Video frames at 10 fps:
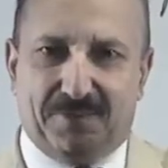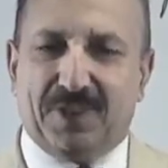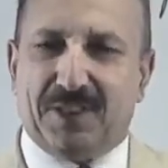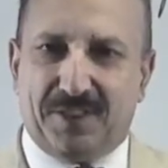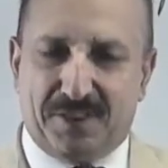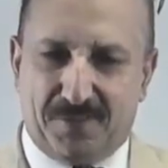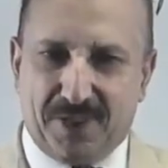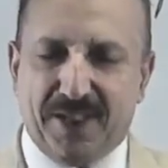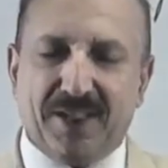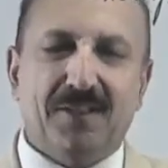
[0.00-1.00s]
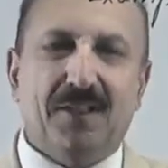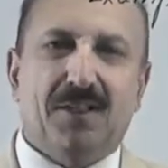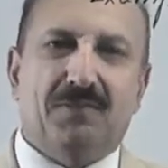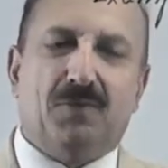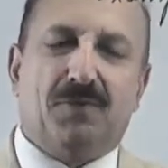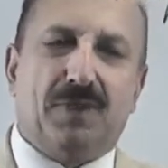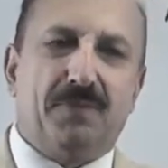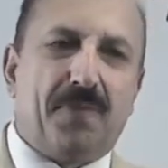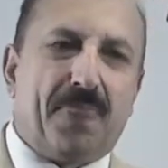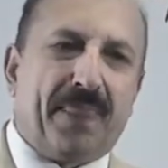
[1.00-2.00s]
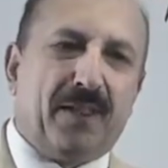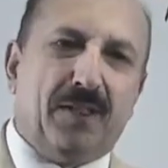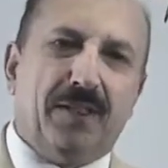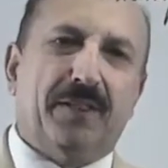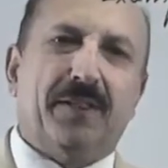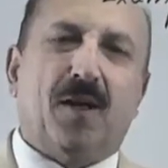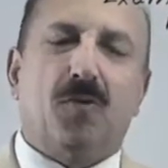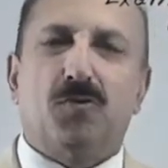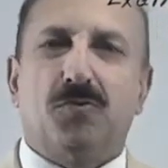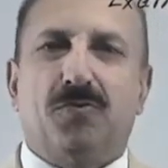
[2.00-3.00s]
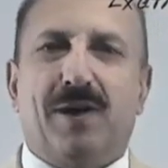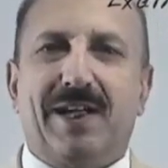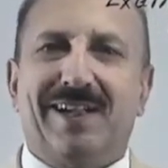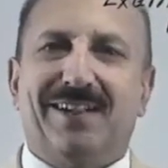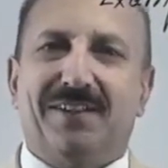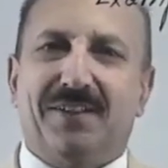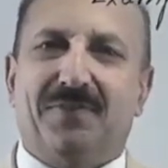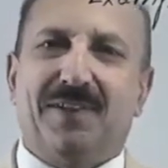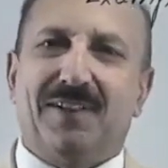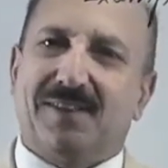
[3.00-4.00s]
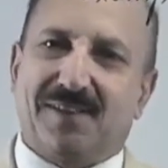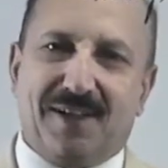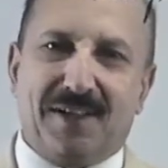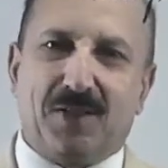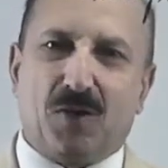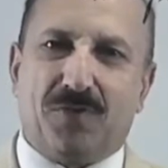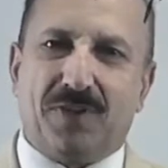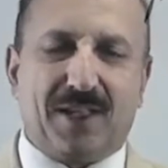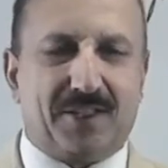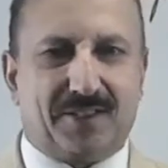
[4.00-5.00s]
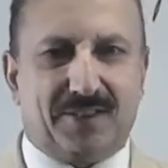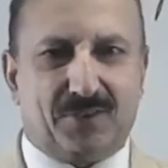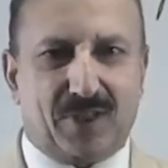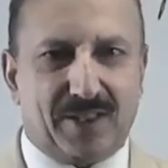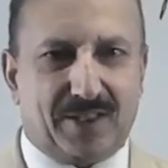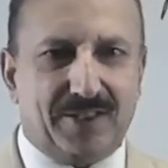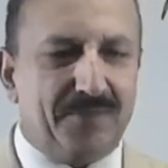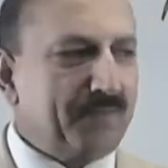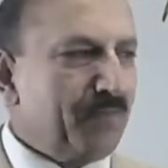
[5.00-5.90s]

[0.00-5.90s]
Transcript: But in the beginning, we will learn how to find different sides of a right angle triangle.